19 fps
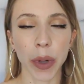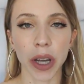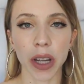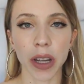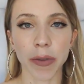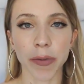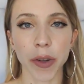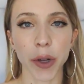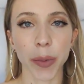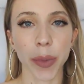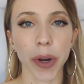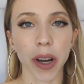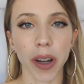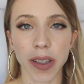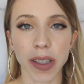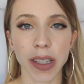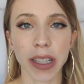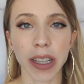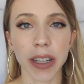but if you're
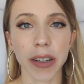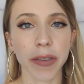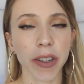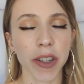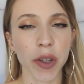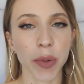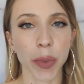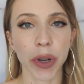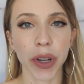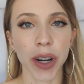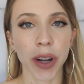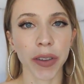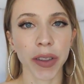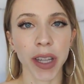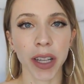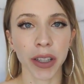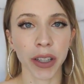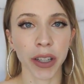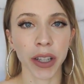positive and you put
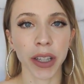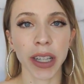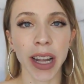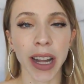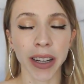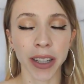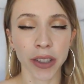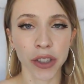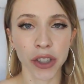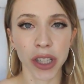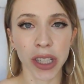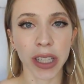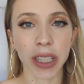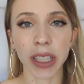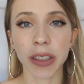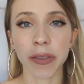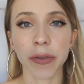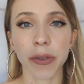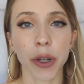out that good energy,
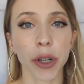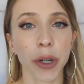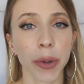and if